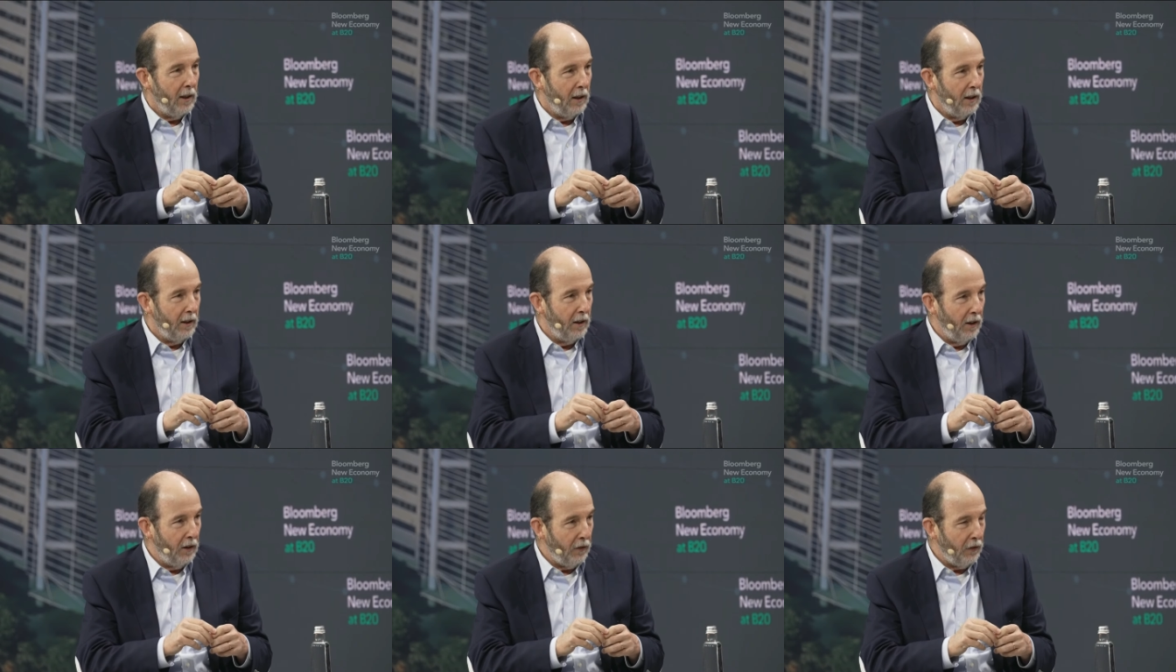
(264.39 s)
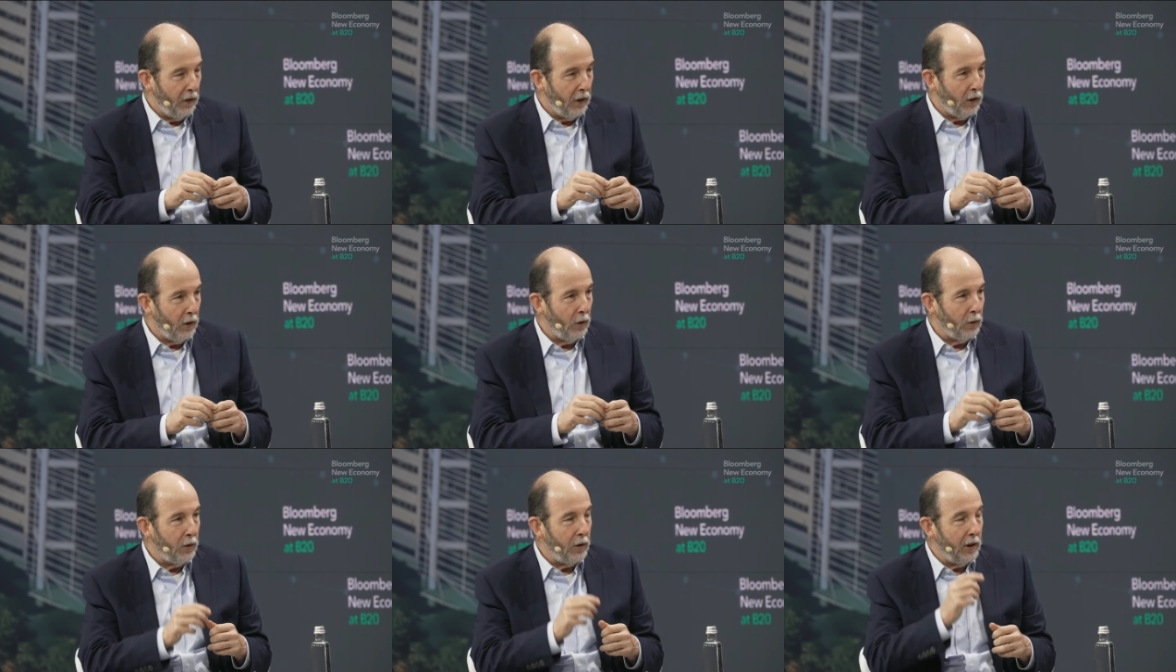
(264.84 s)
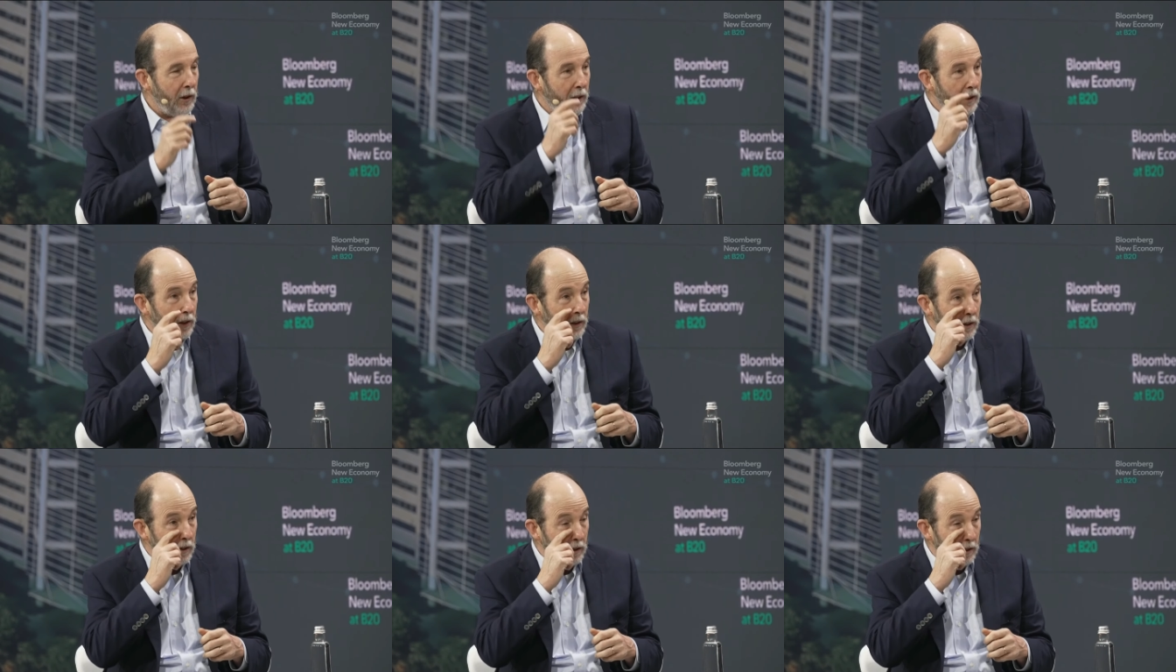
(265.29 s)

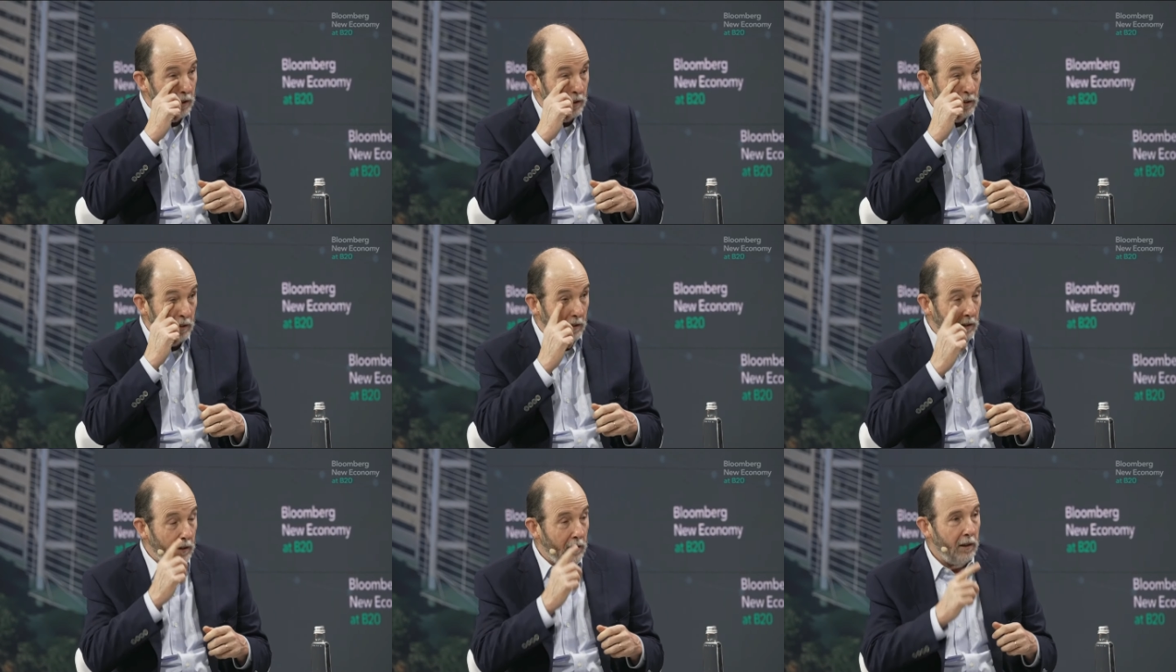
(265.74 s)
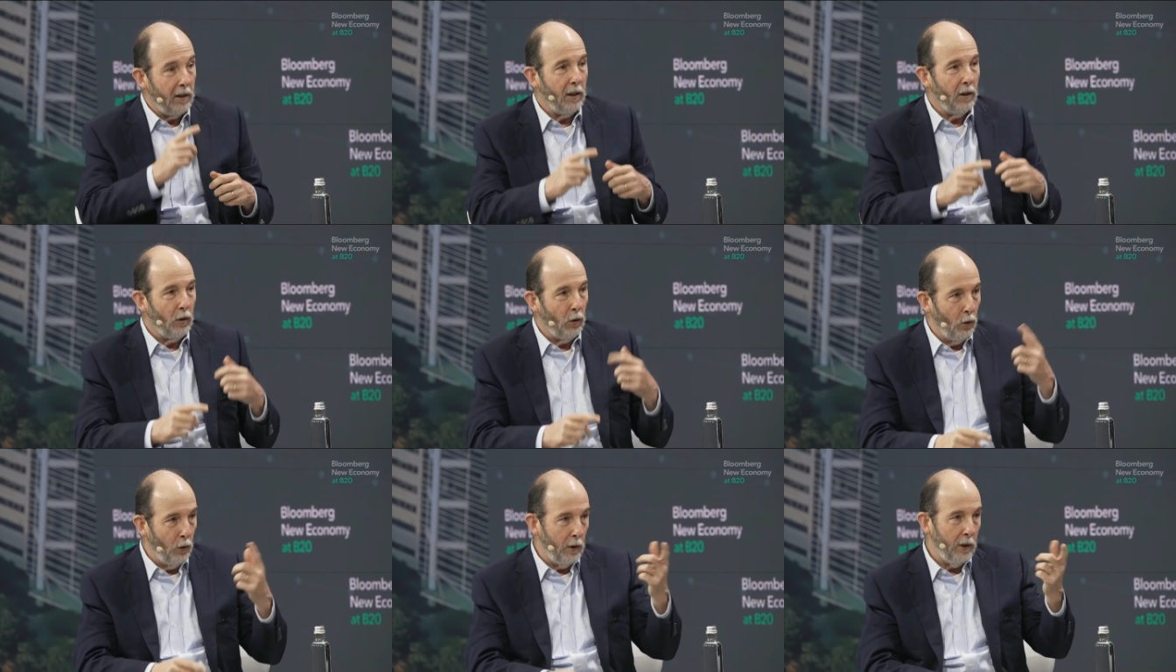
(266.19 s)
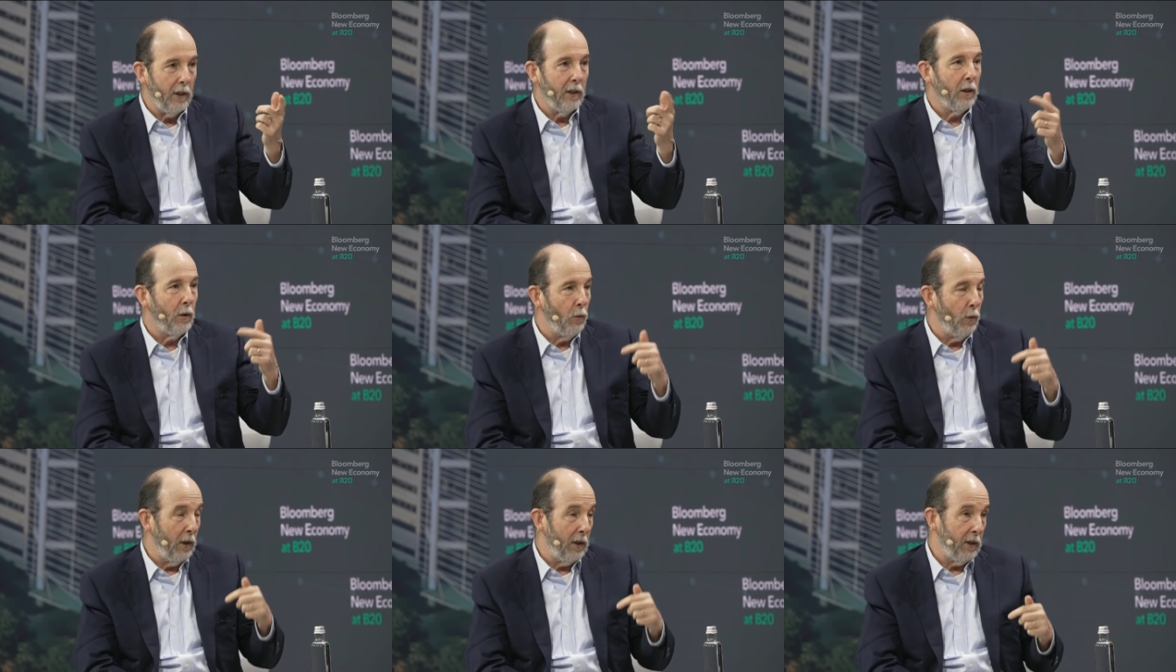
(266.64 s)
difficulties, including the
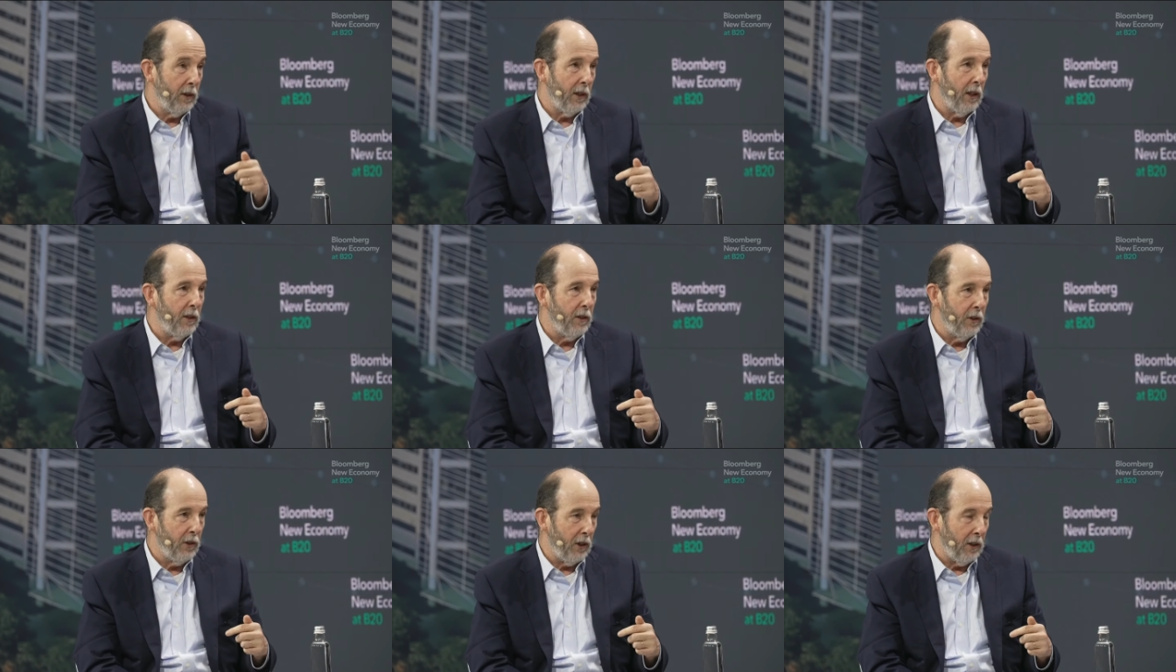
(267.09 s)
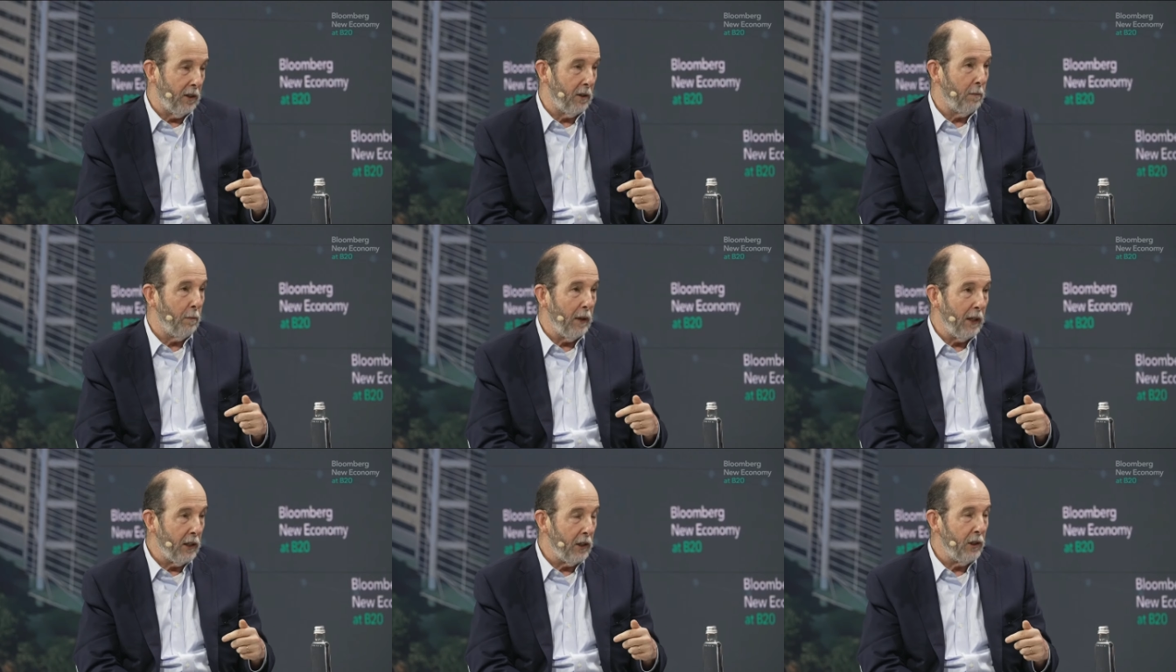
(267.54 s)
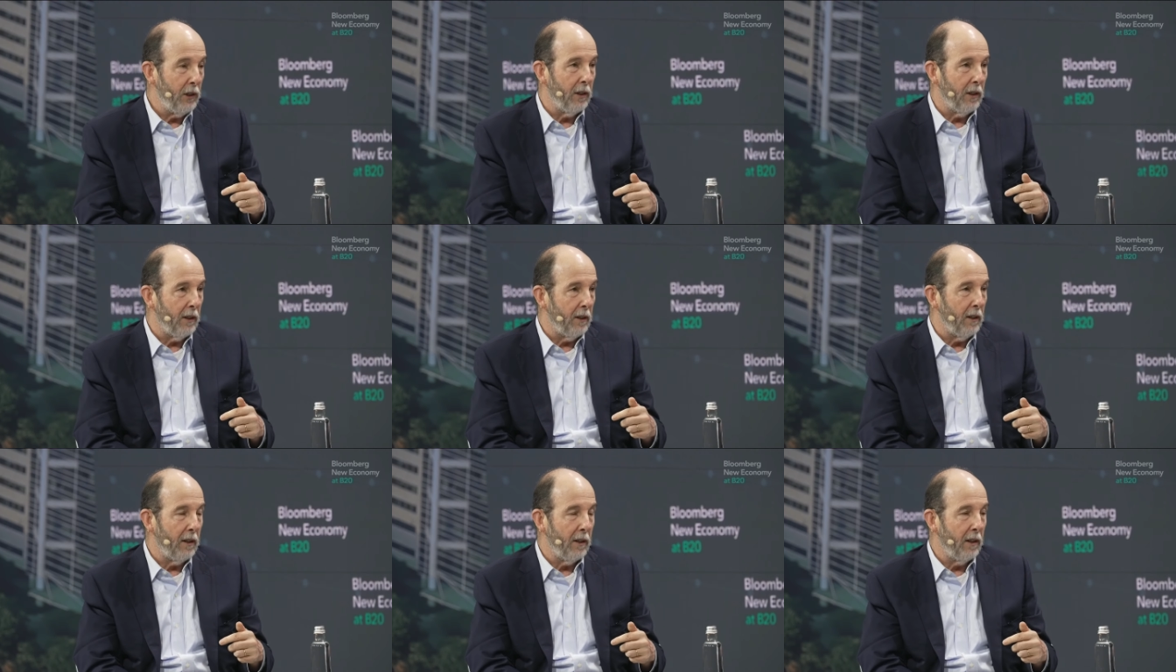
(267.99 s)
ones I just mentioned.